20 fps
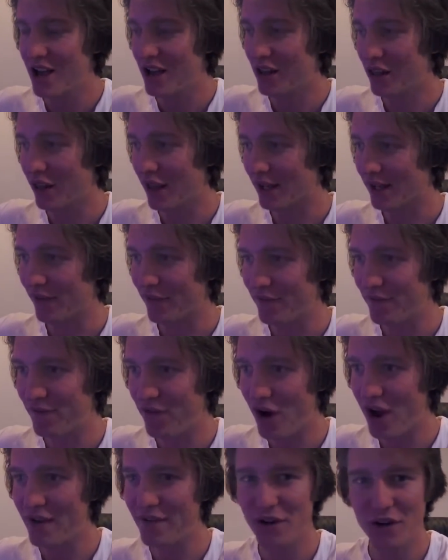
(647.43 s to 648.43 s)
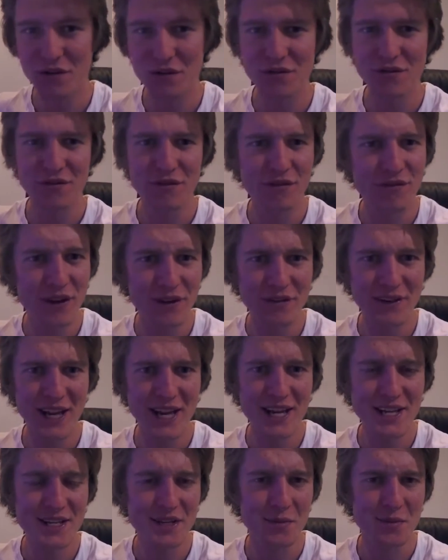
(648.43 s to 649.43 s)
like at
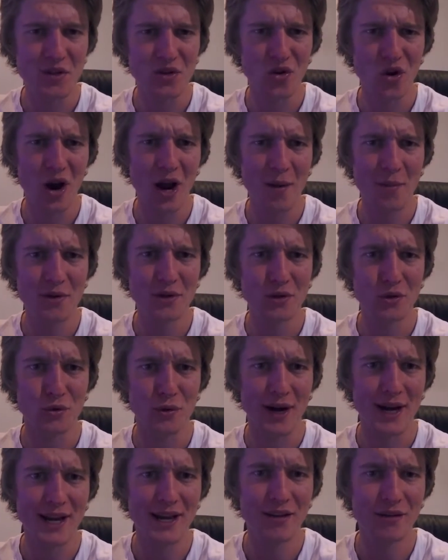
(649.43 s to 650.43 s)
515 subscribers already.